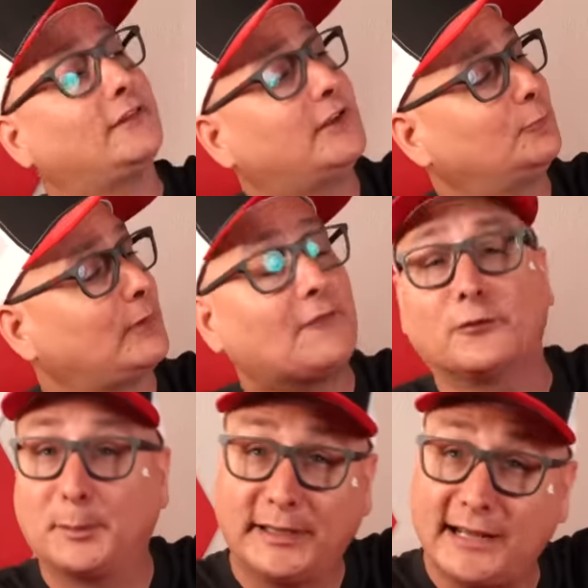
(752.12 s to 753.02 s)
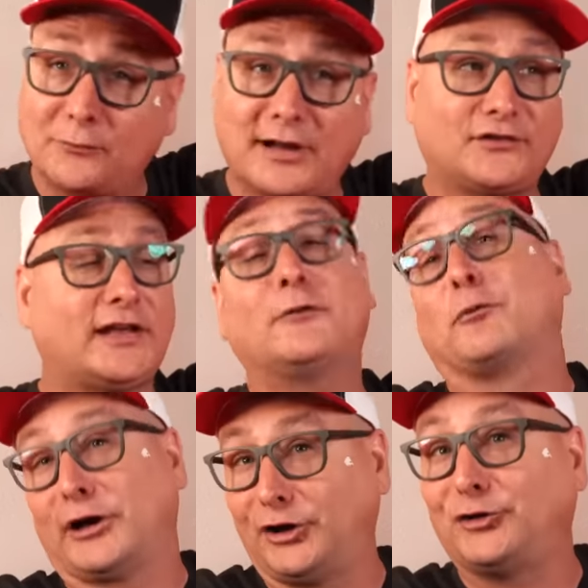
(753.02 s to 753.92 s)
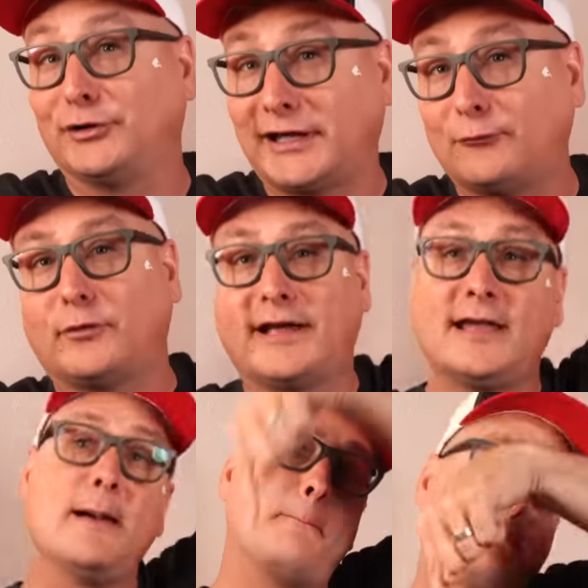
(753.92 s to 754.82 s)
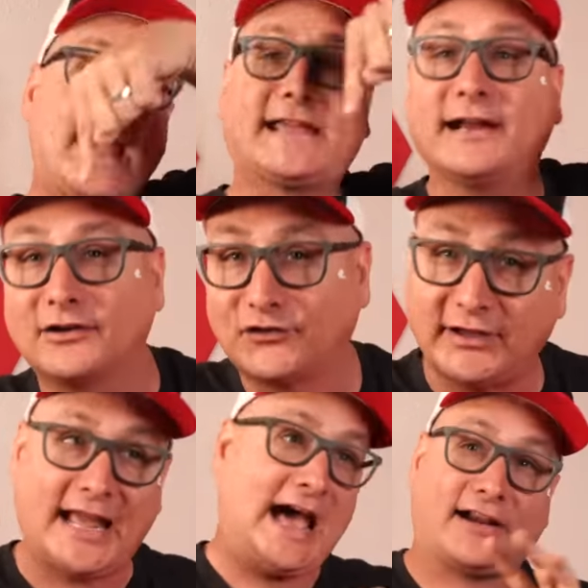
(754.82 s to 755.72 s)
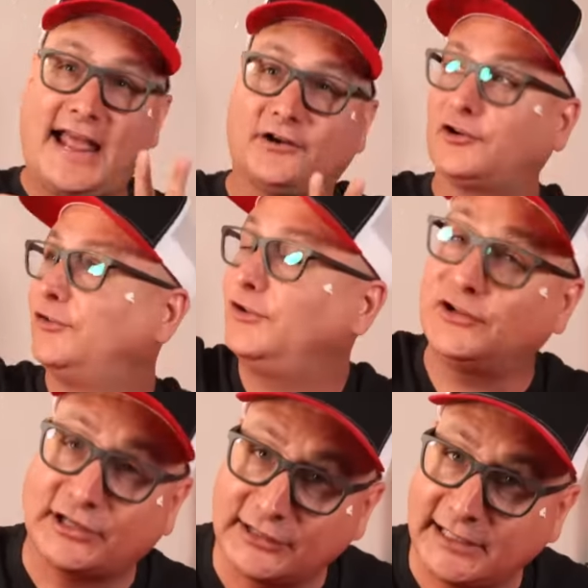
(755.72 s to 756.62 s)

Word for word: that skipped right from the beginning where I said, we're gonna do a giveaway, back here to see how to enter and then you can